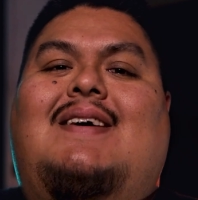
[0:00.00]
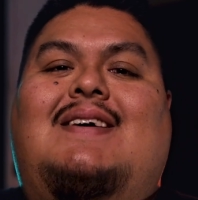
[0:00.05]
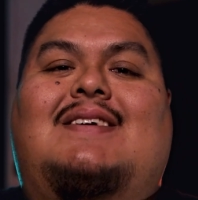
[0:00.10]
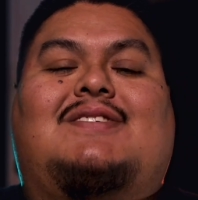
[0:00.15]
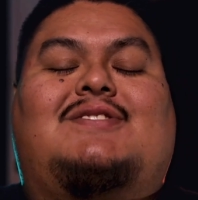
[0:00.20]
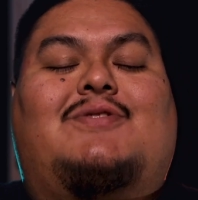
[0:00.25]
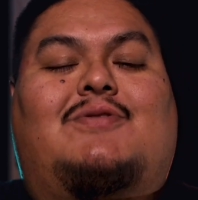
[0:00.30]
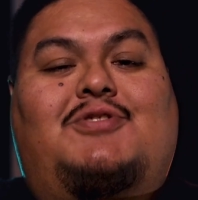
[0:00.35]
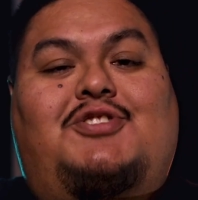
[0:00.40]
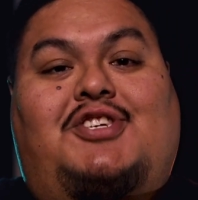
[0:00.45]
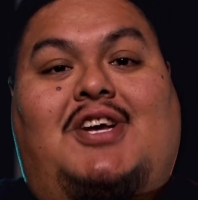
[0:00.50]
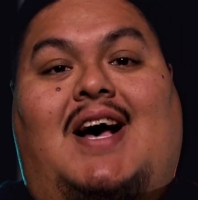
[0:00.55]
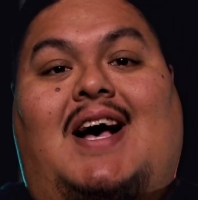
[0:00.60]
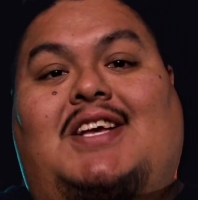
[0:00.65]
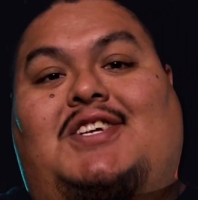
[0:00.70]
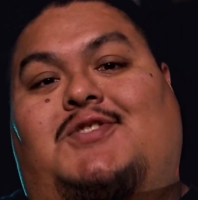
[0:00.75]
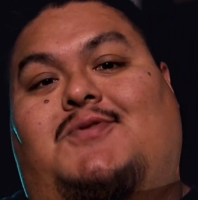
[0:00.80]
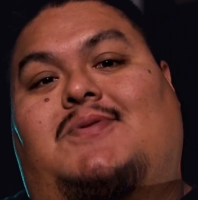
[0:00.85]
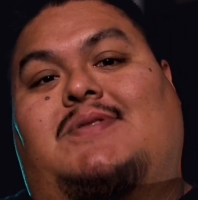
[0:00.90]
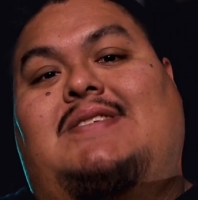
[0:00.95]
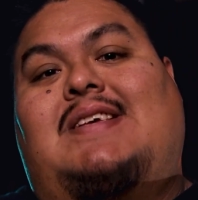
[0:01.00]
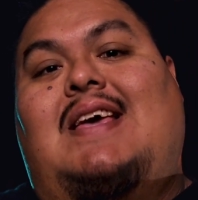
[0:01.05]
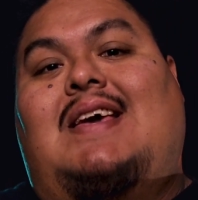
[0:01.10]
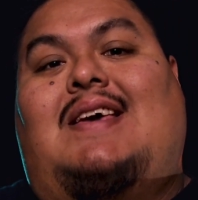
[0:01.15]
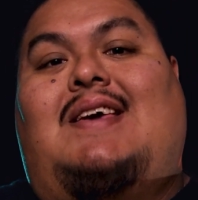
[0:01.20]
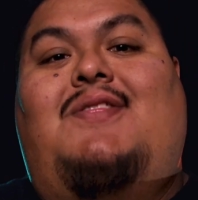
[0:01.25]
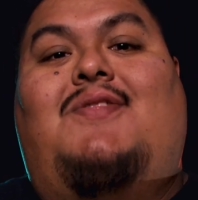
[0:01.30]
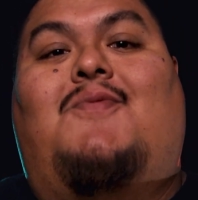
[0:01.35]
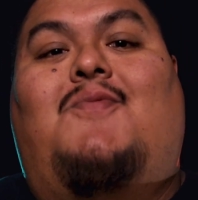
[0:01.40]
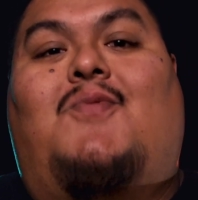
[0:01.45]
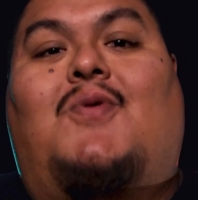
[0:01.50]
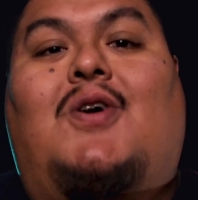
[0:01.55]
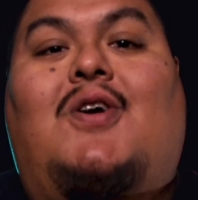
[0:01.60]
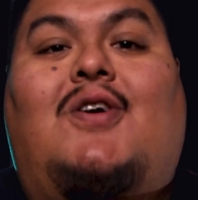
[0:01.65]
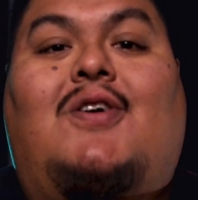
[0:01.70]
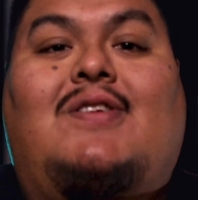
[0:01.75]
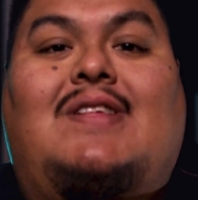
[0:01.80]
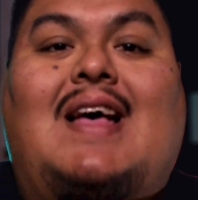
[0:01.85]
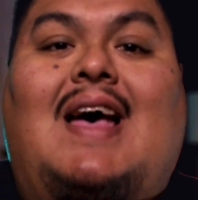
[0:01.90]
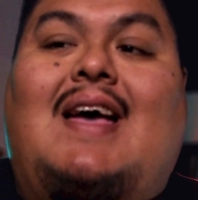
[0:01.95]
And so Joshua, taking the
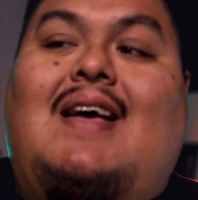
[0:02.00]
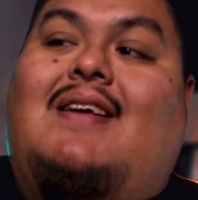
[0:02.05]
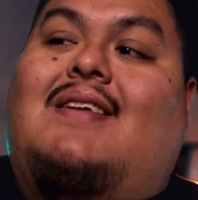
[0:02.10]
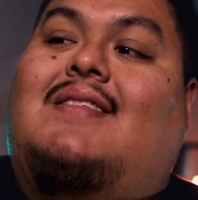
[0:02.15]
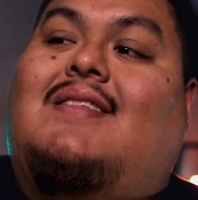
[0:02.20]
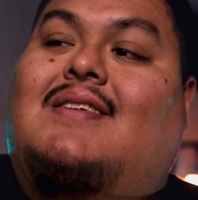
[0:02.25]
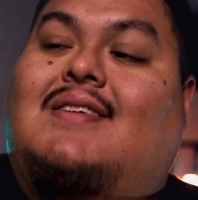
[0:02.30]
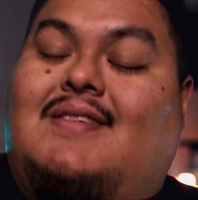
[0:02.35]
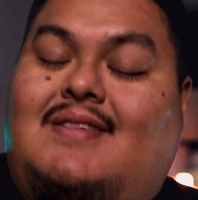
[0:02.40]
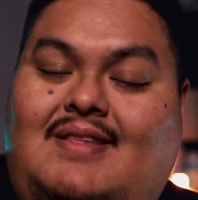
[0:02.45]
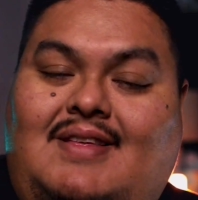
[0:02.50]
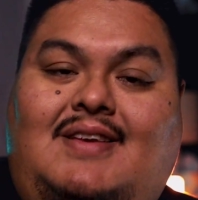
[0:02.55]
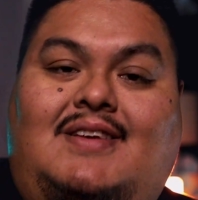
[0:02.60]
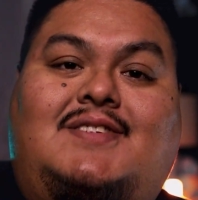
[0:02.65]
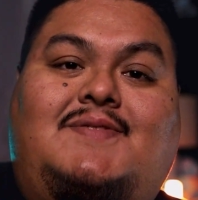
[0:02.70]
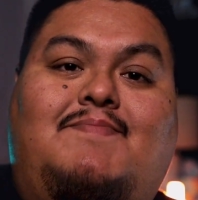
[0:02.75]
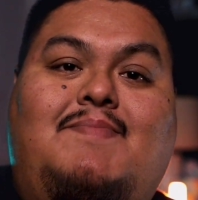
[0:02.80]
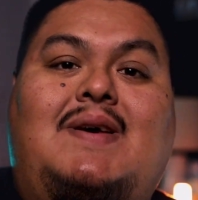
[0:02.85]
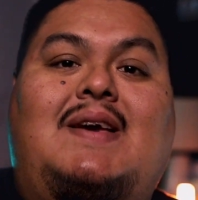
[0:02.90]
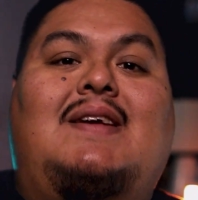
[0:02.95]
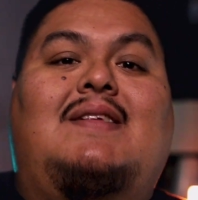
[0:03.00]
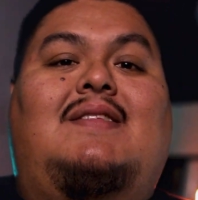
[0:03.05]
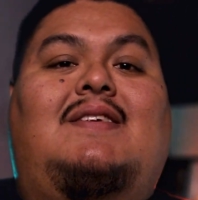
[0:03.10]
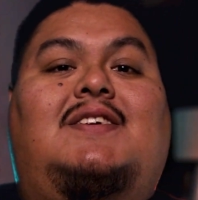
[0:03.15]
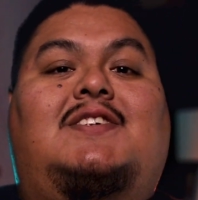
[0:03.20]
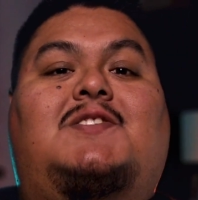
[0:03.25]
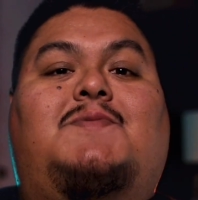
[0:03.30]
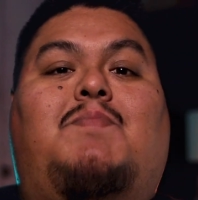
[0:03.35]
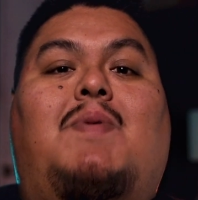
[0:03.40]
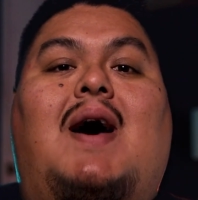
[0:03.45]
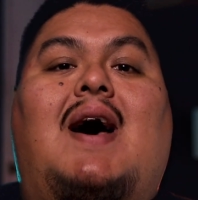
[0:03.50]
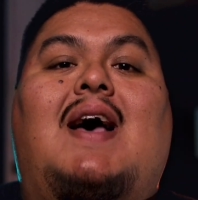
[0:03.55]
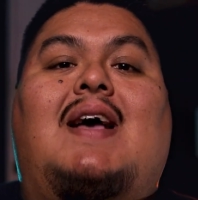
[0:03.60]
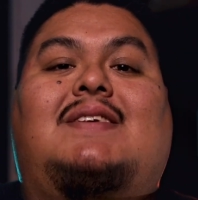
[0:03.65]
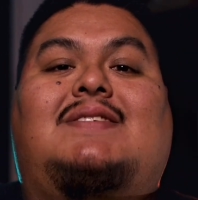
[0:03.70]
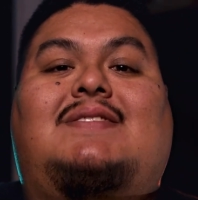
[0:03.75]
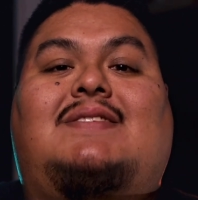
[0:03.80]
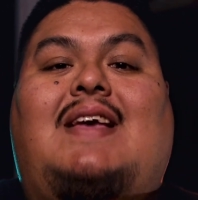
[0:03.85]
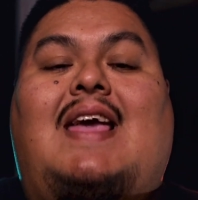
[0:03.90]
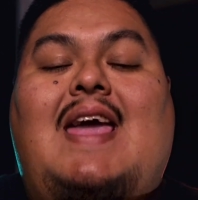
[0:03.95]
word that th- these men, these
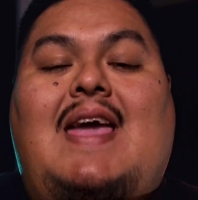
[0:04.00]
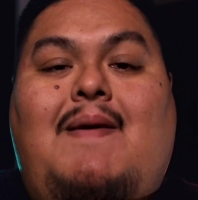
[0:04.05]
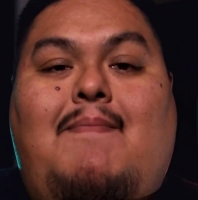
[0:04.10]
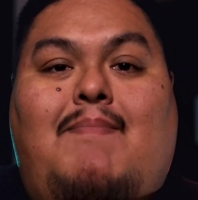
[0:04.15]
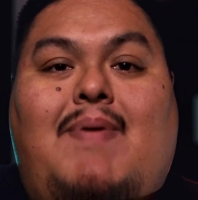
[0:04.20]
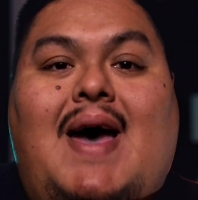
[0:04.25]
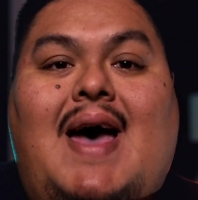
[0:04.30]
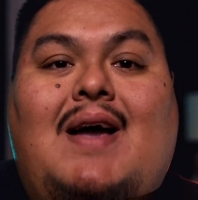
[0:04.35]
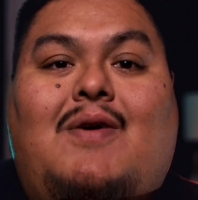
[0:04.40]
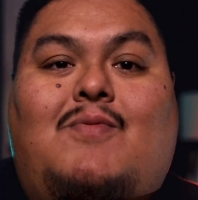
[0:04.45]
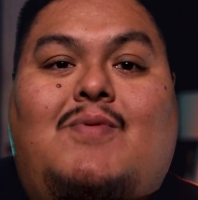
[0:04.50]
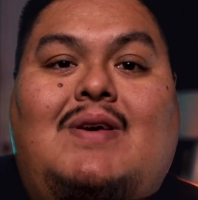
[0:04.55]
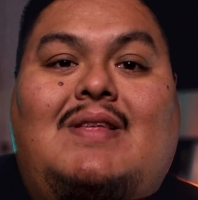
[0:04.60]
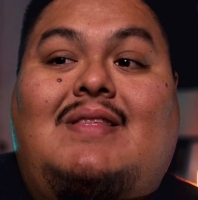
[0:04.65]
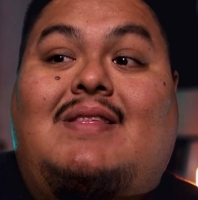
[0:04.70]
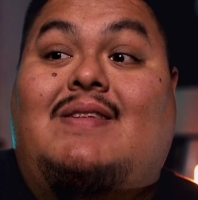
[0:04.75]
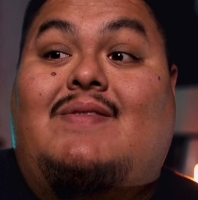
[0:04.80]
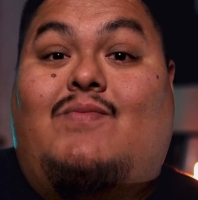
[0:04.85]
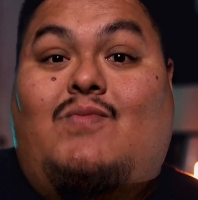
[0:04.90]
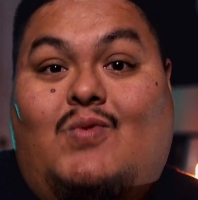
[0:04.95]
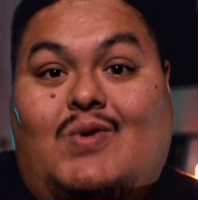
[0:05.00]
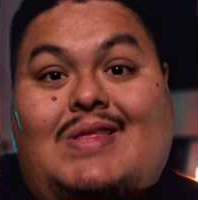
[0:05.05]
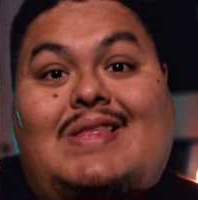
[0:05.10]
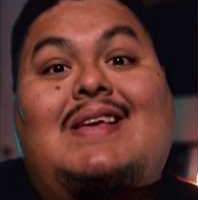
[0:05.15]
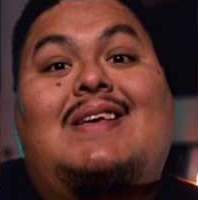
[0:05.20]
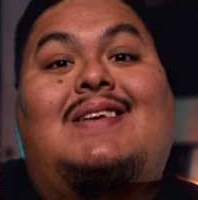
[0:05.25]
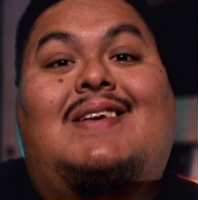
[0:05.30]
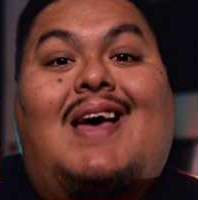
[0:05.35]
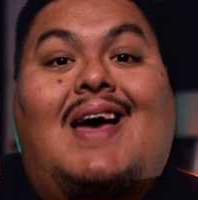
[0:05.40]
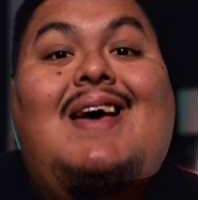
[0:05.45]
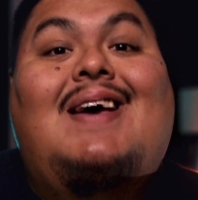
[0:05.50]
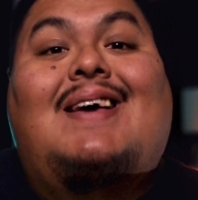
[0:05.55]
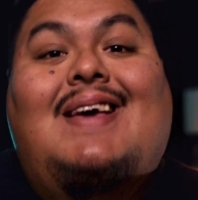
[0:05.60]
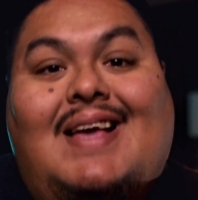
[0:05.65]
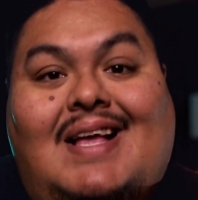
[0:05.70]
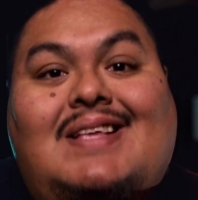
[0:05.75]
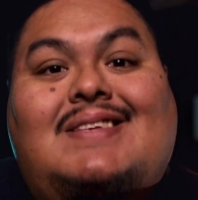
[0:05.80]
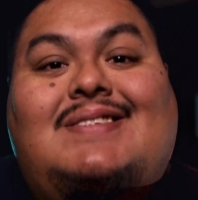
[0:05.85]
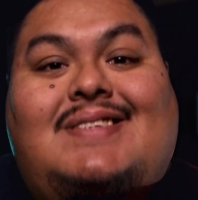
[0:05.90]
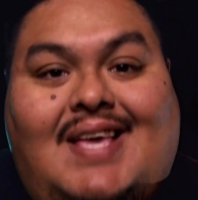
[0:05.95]
spies, came back with, the, with the
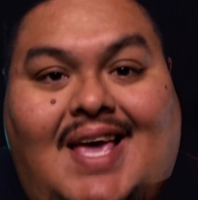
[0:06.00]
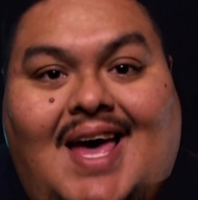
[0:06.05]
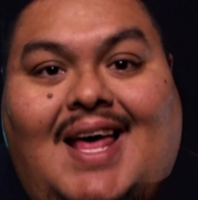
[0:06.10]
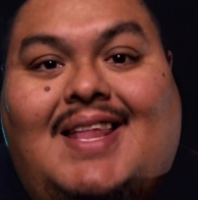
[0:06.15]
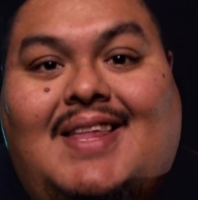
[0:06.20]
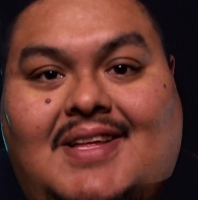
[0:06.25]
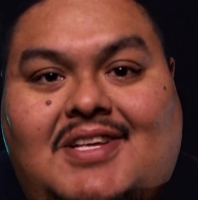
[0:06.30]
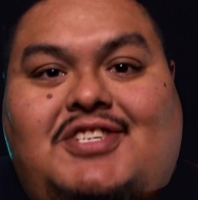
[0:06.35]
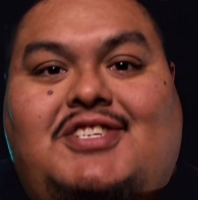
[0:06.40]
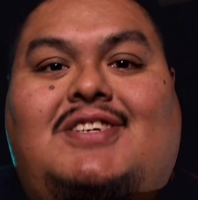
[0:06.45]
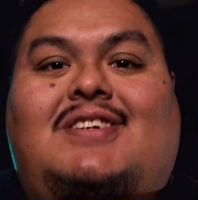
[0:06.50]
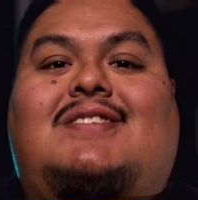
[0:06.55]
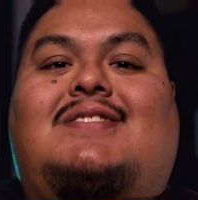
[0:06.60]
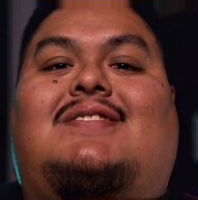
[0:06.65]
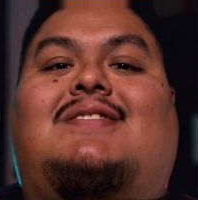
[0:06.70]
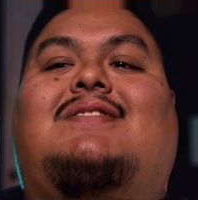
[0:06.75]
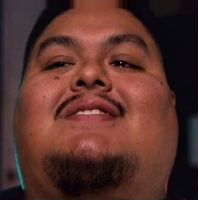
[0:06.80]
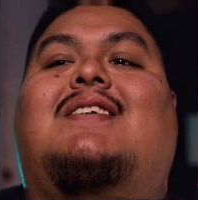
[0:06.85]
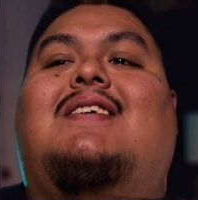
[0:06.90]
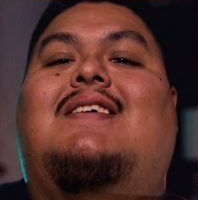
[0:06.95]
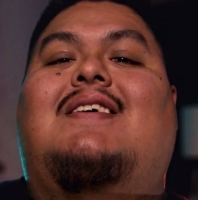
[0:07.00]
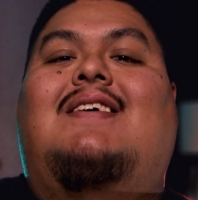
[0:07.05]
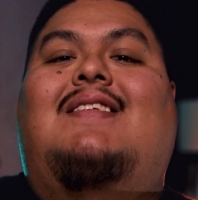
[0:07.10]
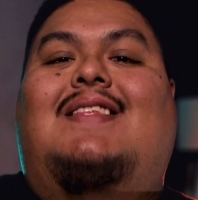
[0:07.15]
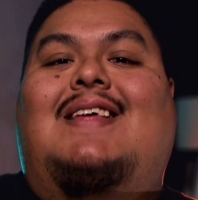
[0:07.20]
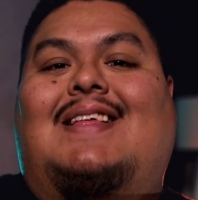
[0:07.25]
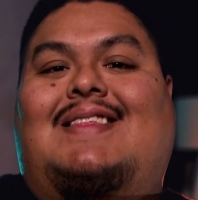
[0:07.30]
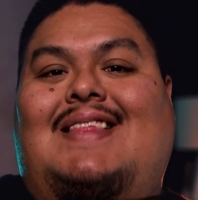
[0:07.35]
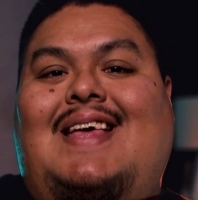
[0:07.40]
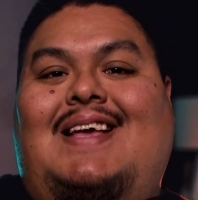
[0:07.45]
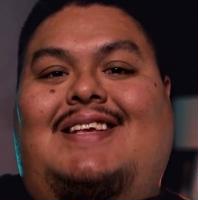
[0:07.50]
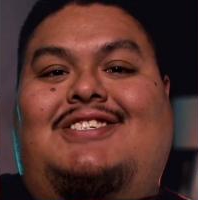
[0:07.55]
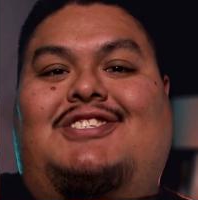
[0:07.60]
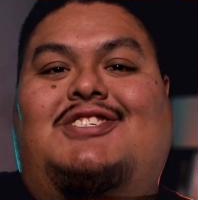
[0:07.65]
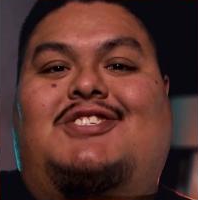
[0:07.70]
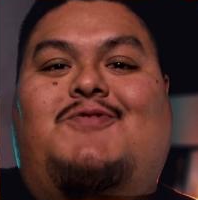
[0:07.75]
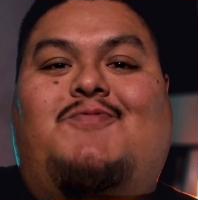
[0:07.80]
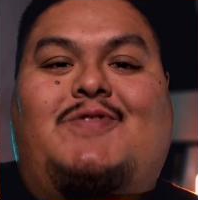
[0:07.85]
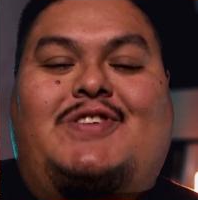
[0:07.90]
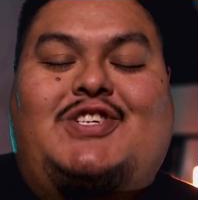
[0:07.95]
intelligence that they
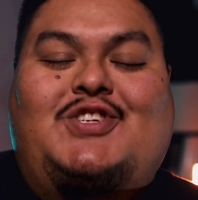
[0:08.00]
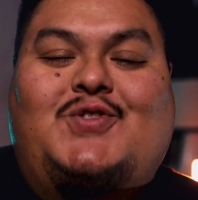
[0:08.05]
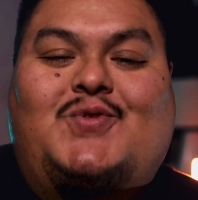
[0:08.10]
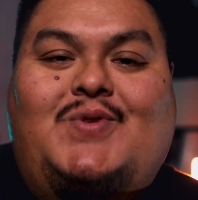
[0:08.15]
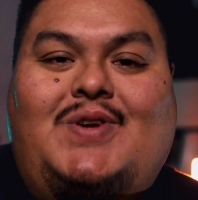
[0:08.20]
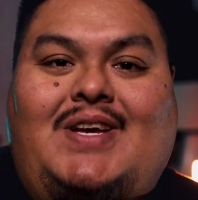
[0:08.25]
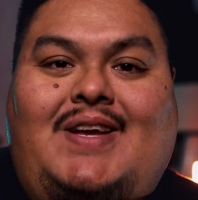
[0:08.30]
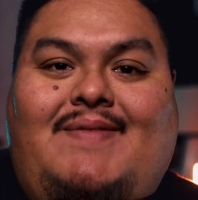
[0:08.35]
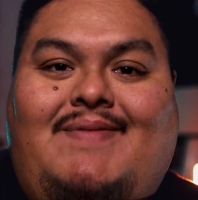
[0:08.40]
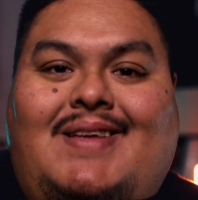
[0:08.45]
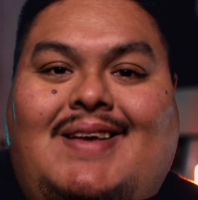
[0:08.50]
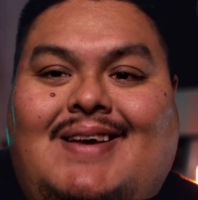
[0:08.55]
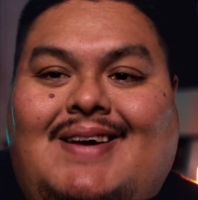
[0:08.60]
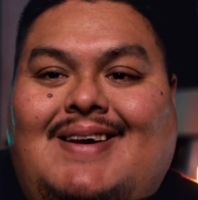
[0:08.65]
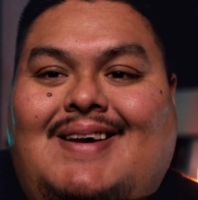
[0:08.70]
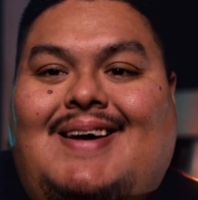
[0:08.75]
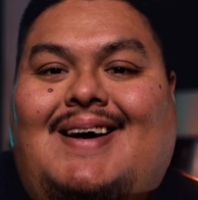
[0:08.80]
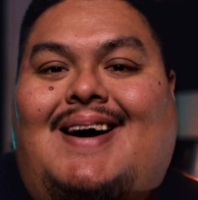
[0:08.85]
just retrieved,